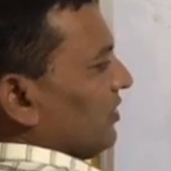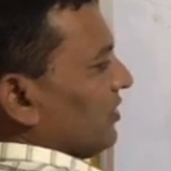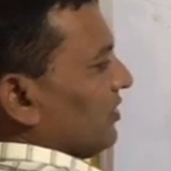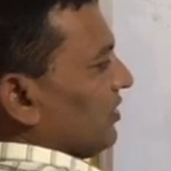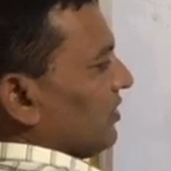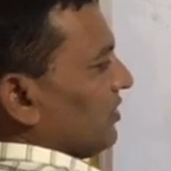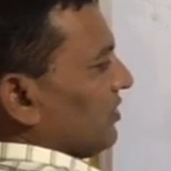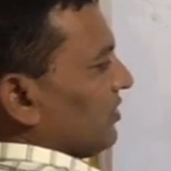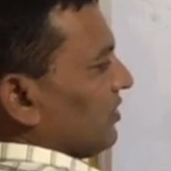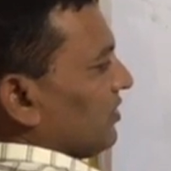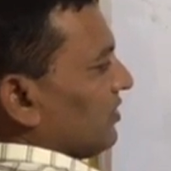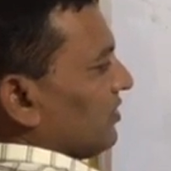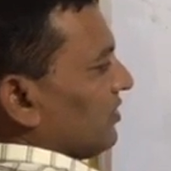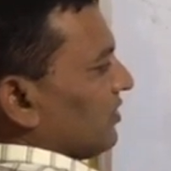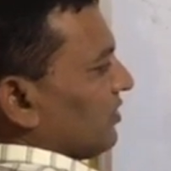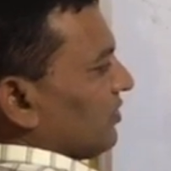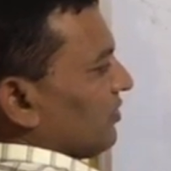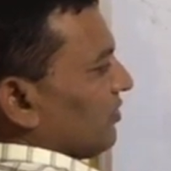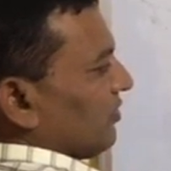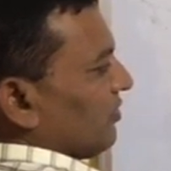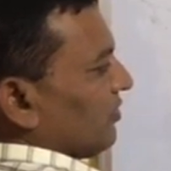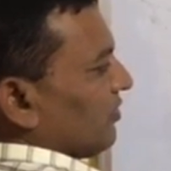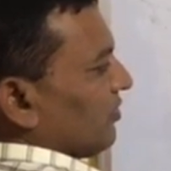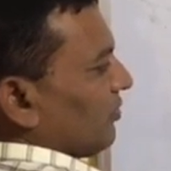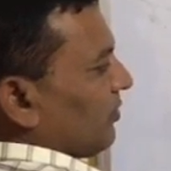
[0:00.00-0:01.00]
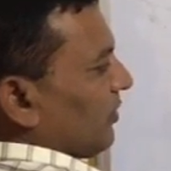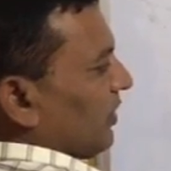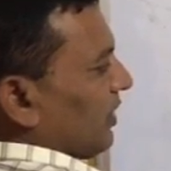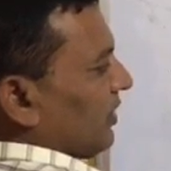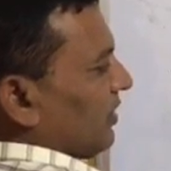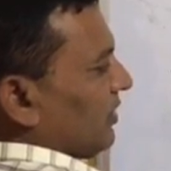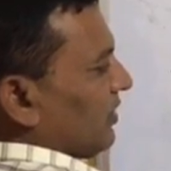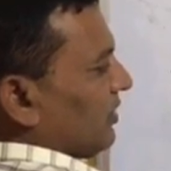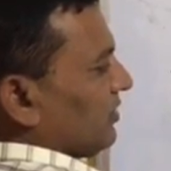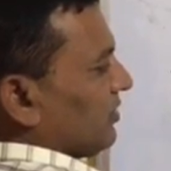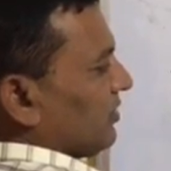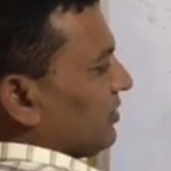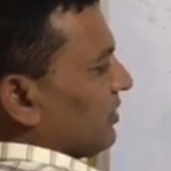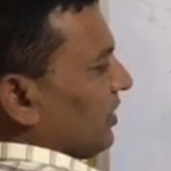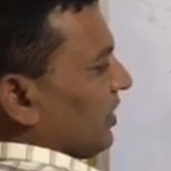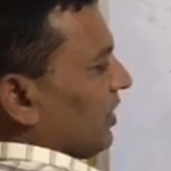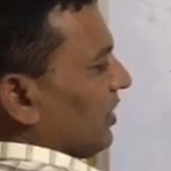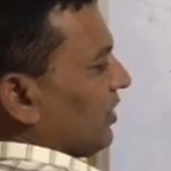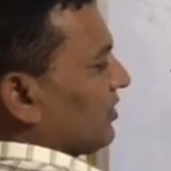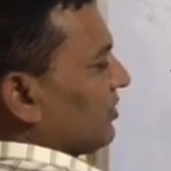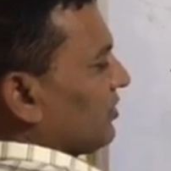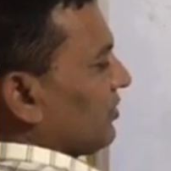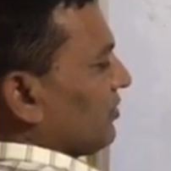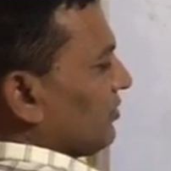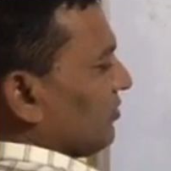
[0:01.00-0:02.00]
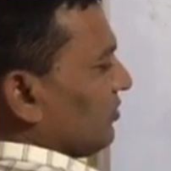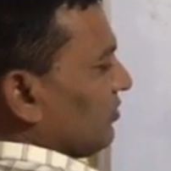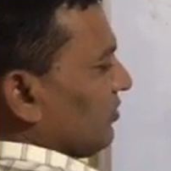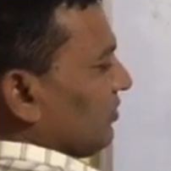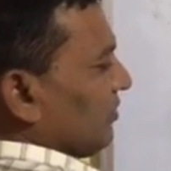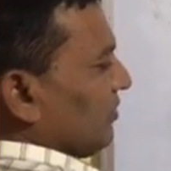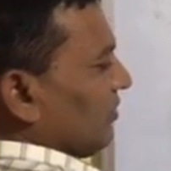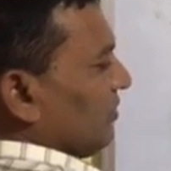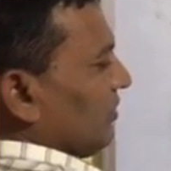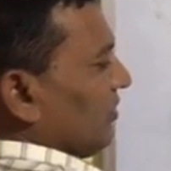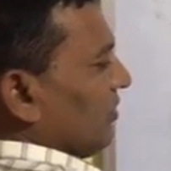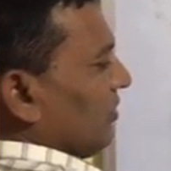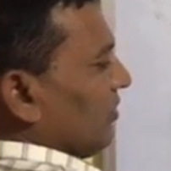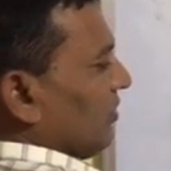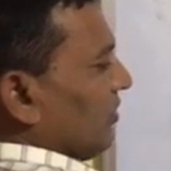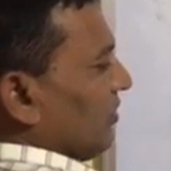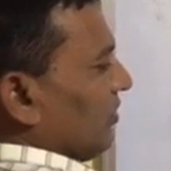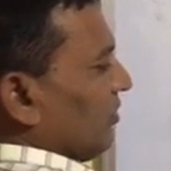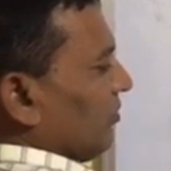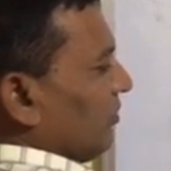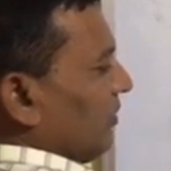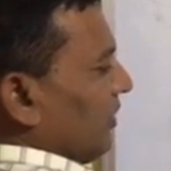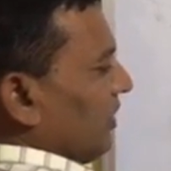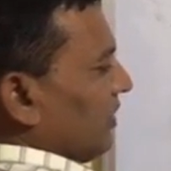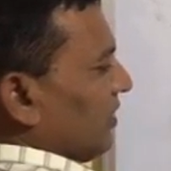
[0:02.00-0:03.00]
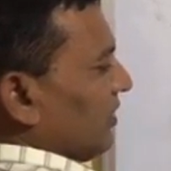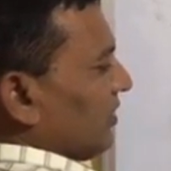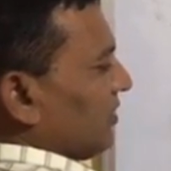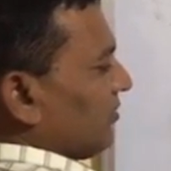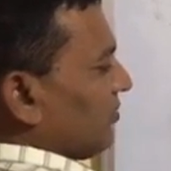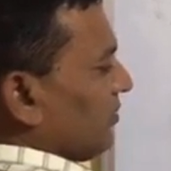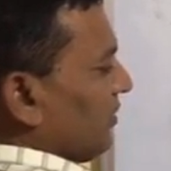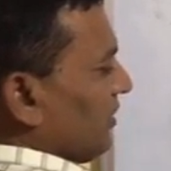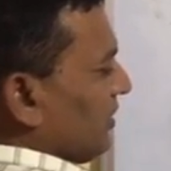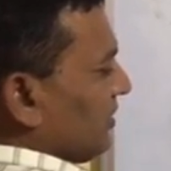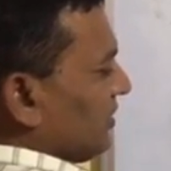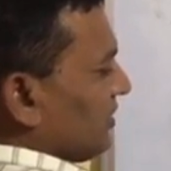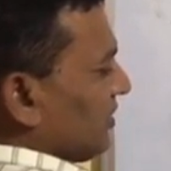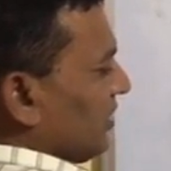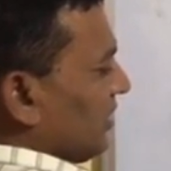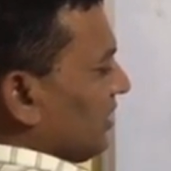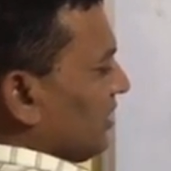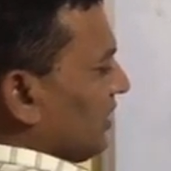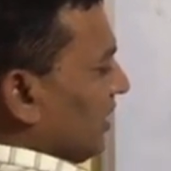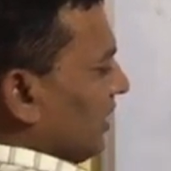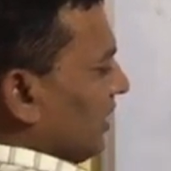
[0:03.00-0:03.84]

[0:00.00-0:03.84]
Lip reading: This is equal to minus x2. Minus minus get